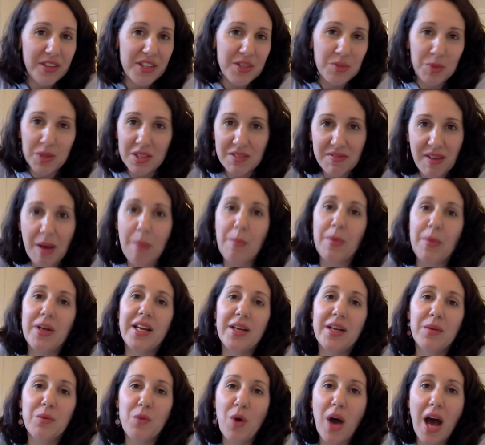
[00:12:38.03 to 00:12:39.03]
Swiss family
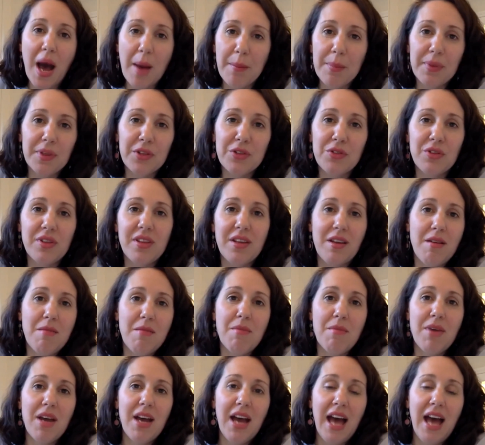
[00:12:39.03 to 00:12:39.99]
and what happened to them,